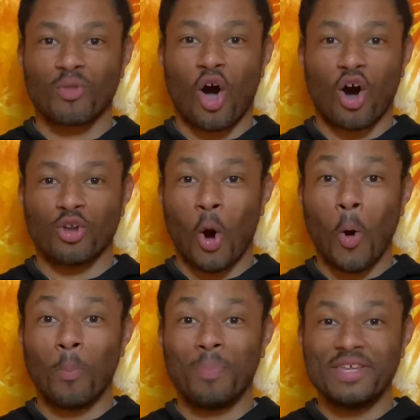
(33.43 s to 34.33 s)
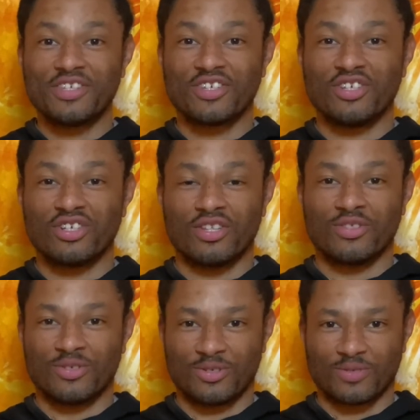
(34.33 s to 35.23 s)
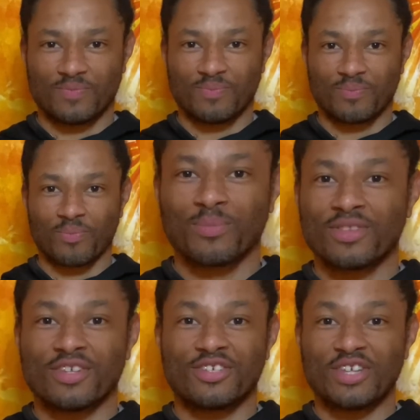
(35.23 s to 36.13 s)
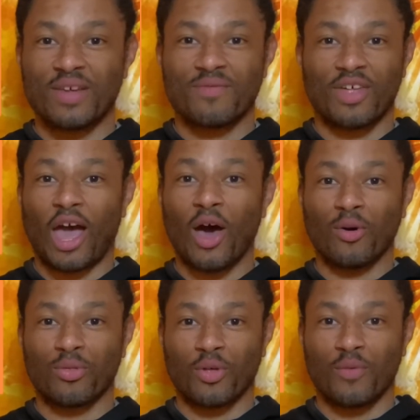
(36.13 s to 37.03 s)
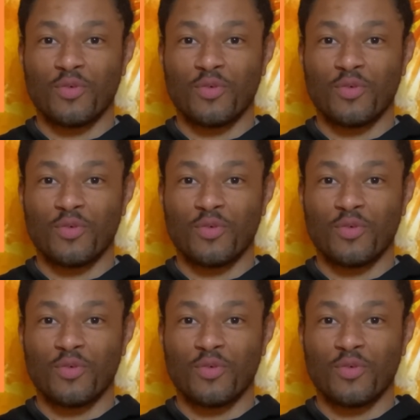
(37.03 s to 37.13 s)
on obesogens to save the health of